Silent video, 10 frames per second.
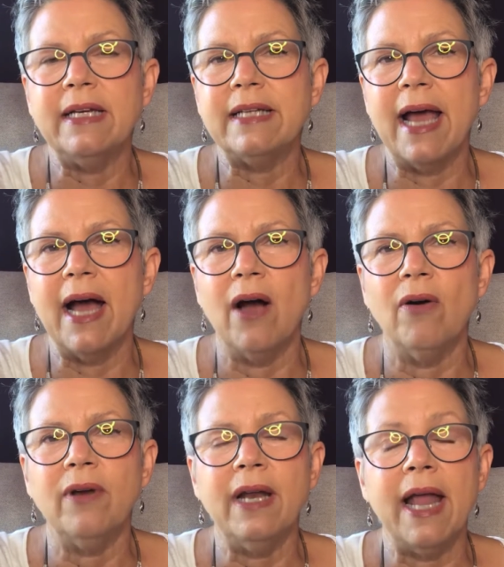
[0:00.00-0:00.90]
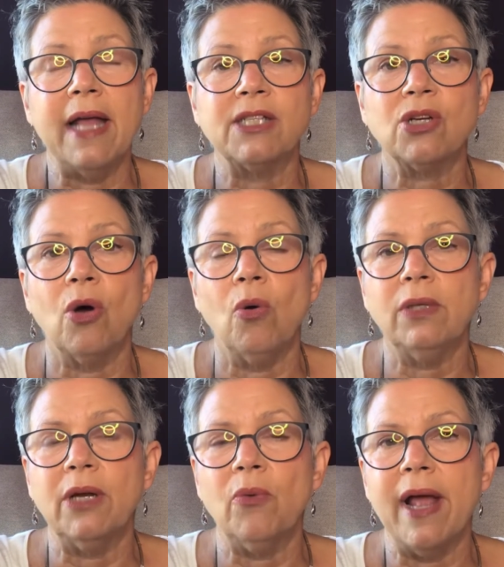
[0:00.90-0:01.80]
down its
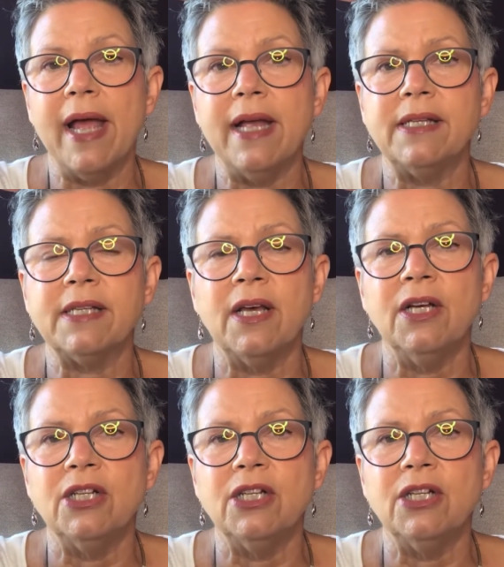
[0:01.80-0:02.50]
golden rays,